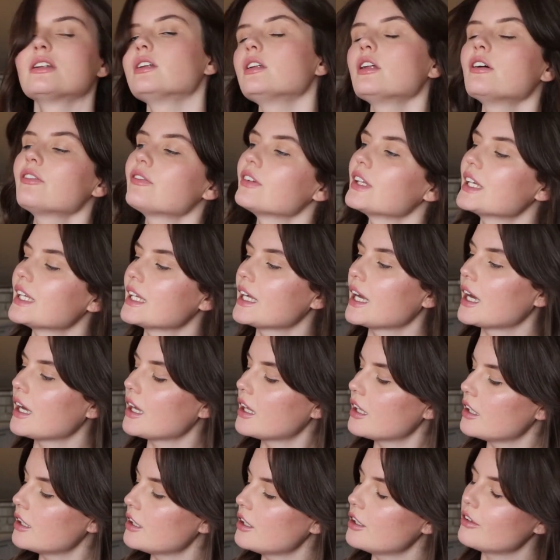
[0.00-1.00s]
Lovely
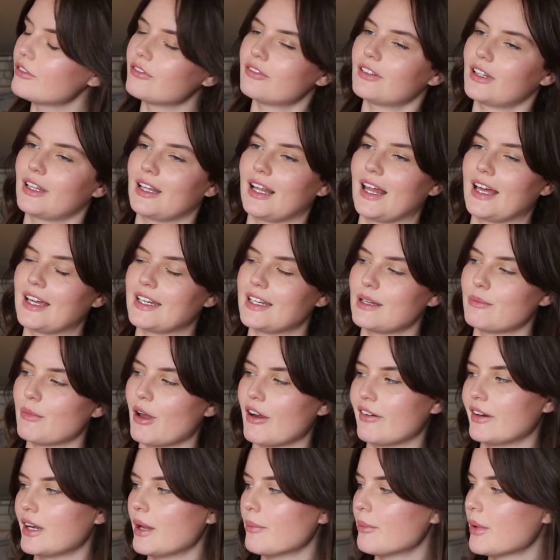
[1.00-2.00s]
lady
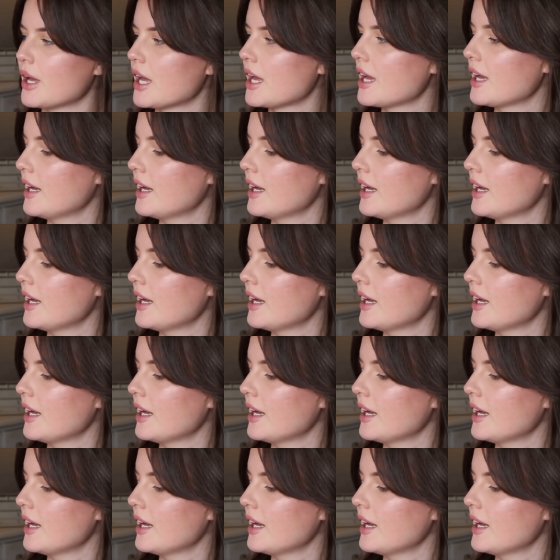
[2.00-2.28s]
Miriam.